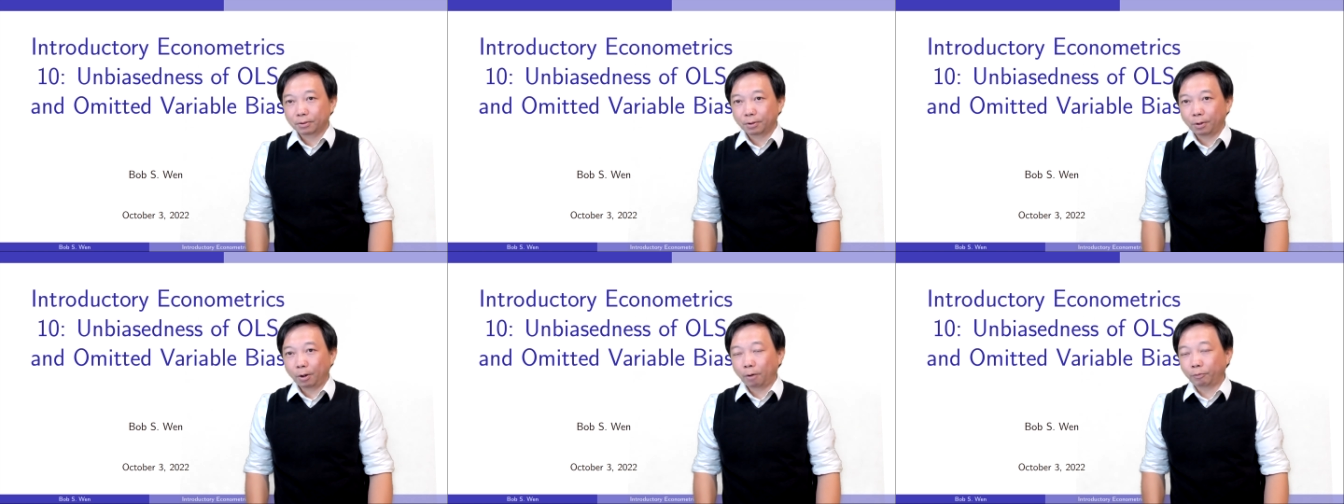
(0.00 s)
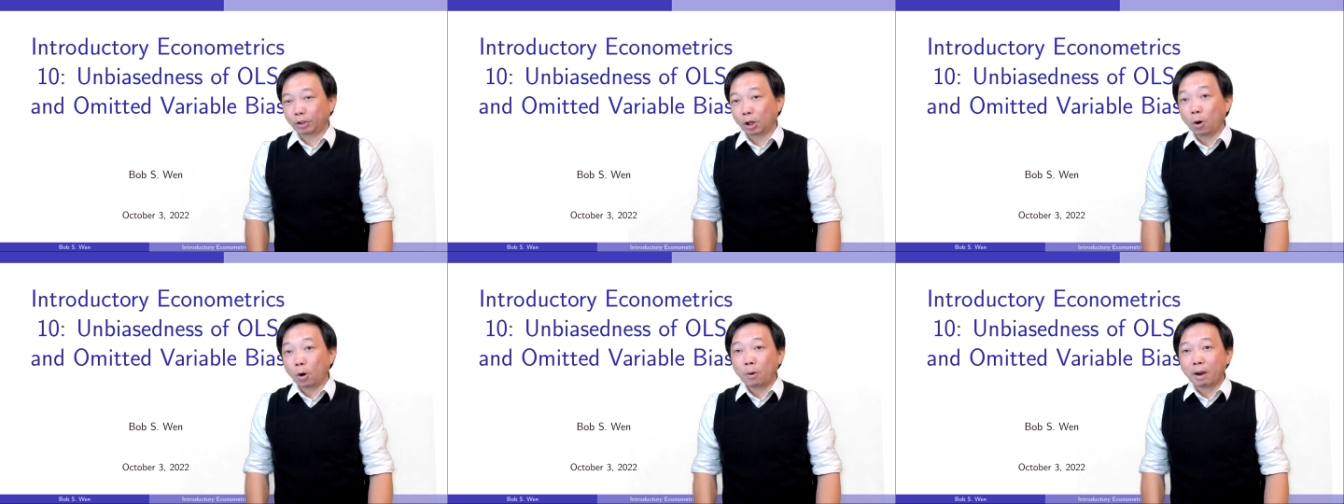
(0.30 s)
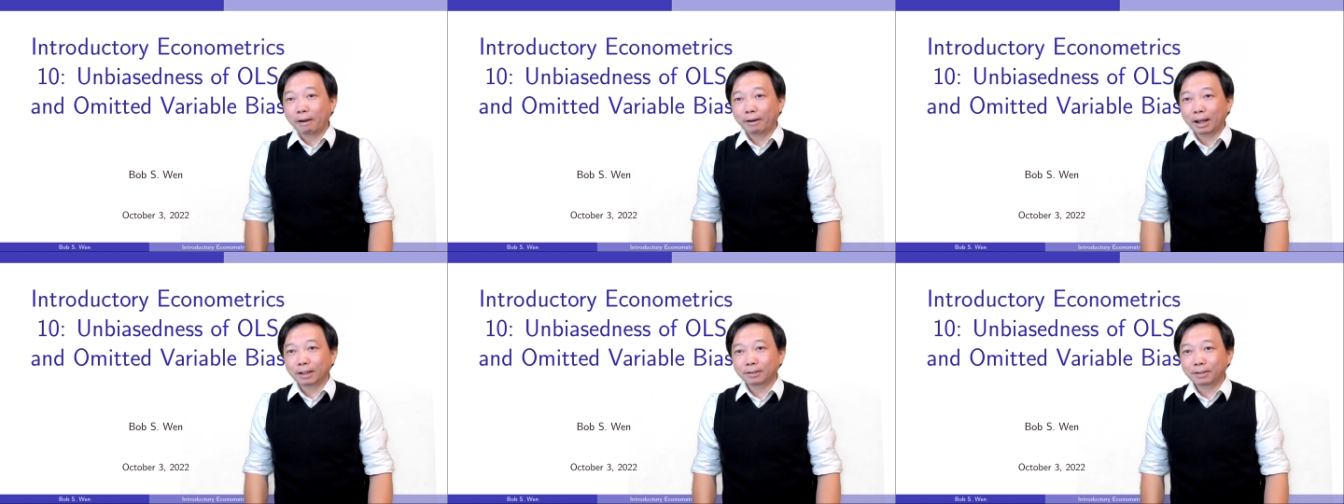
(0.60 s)
of the
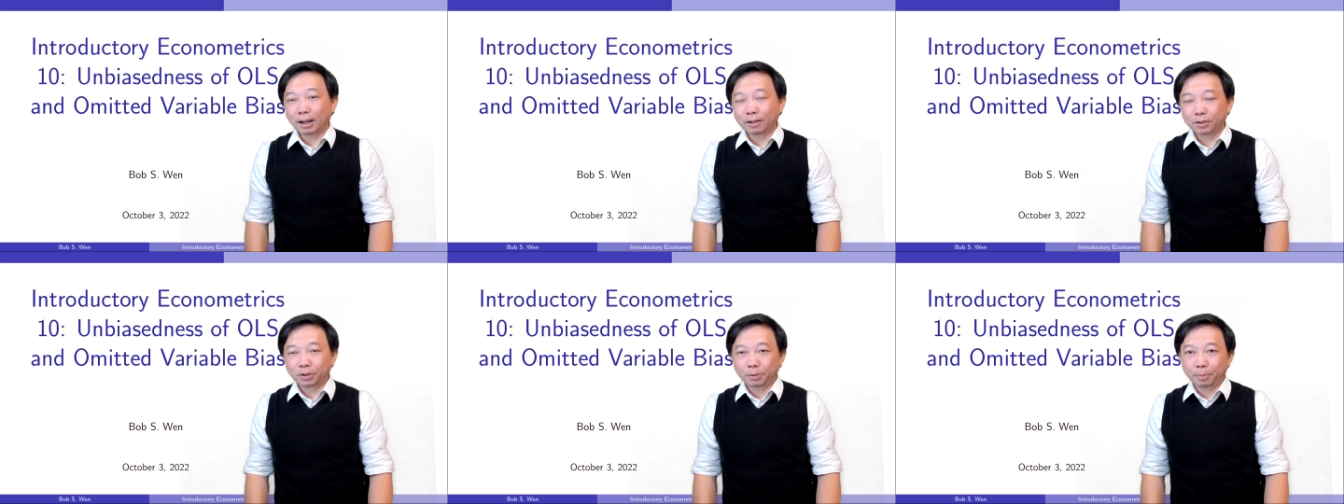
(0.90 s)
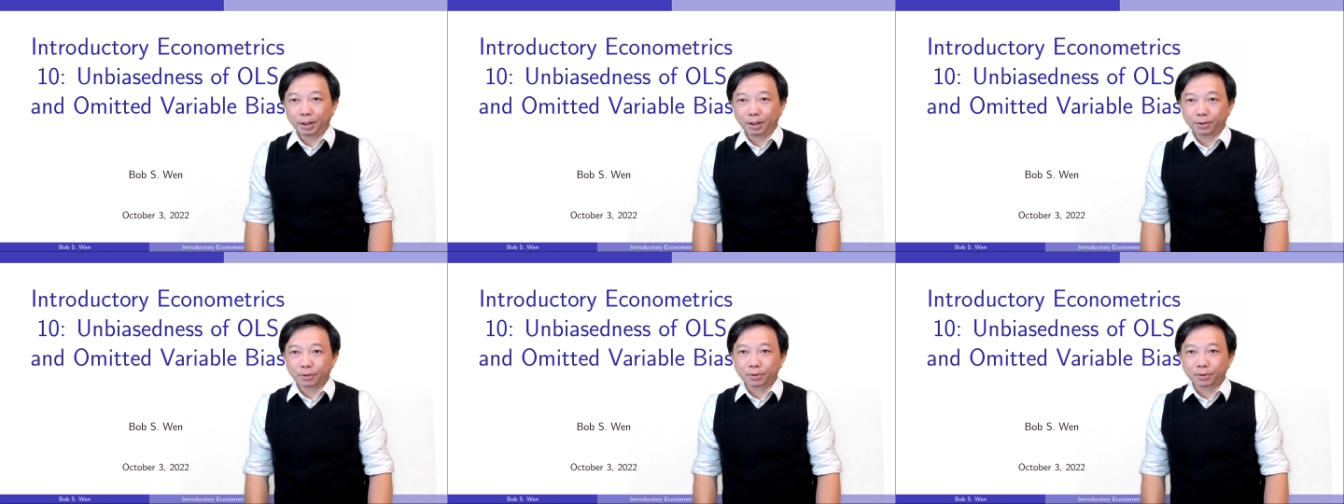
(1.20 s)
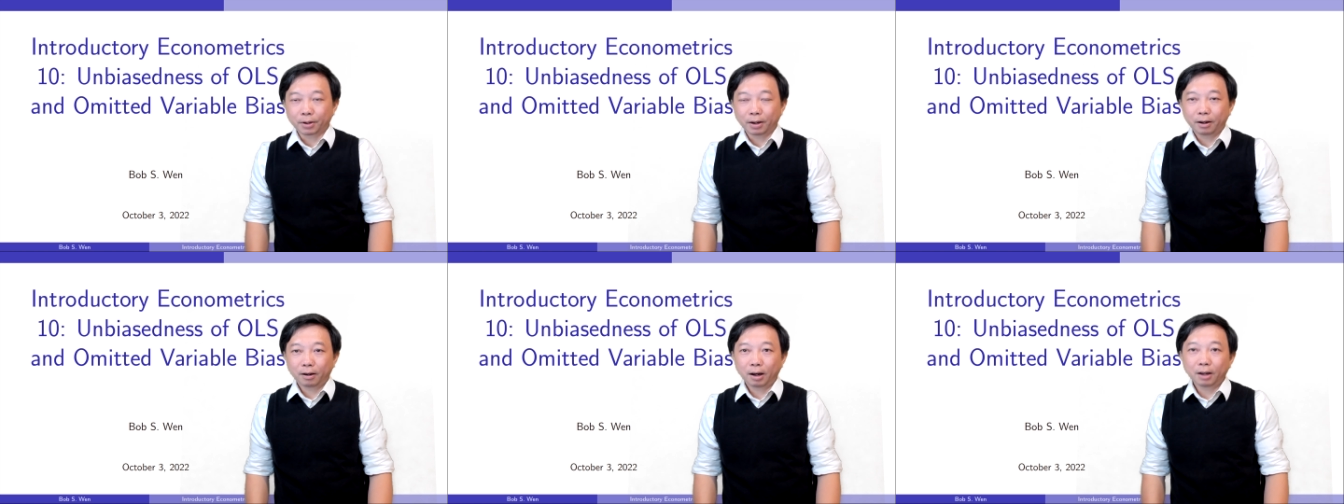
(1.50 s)
OLS estimates
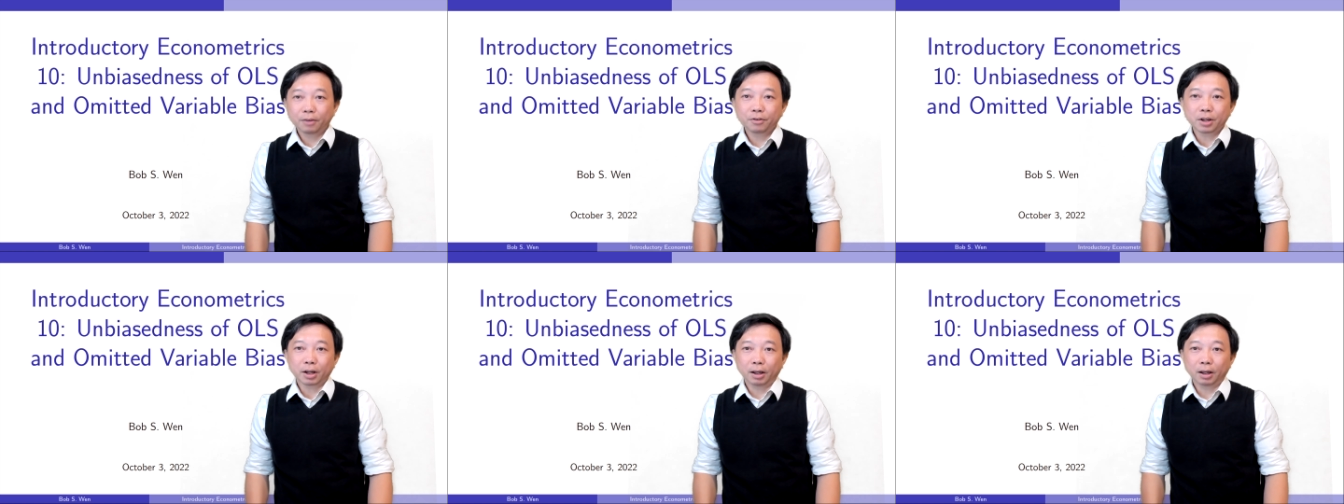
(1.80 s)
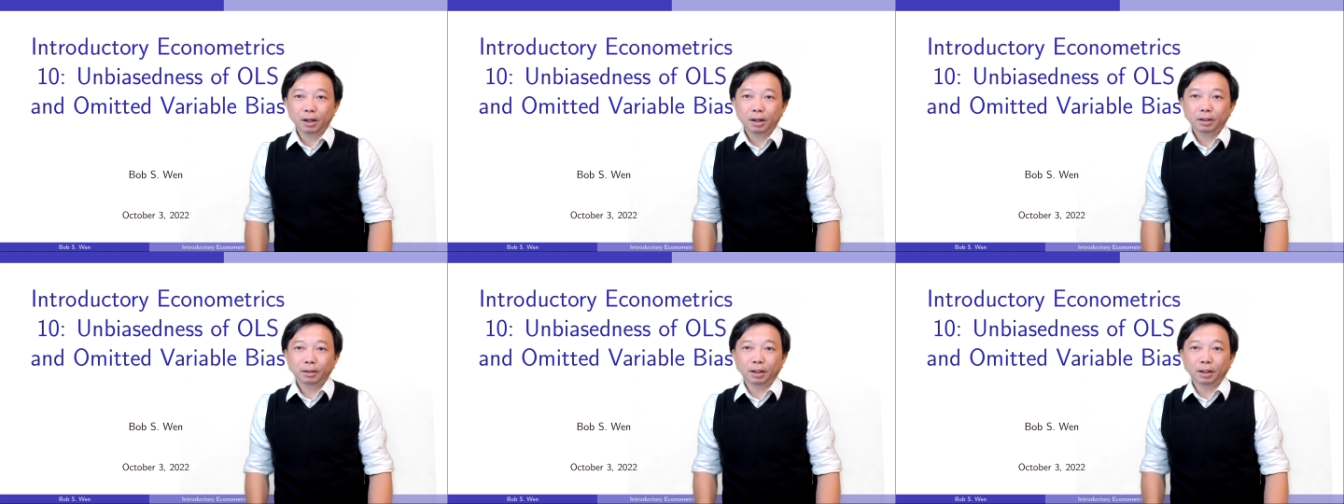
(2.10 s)
under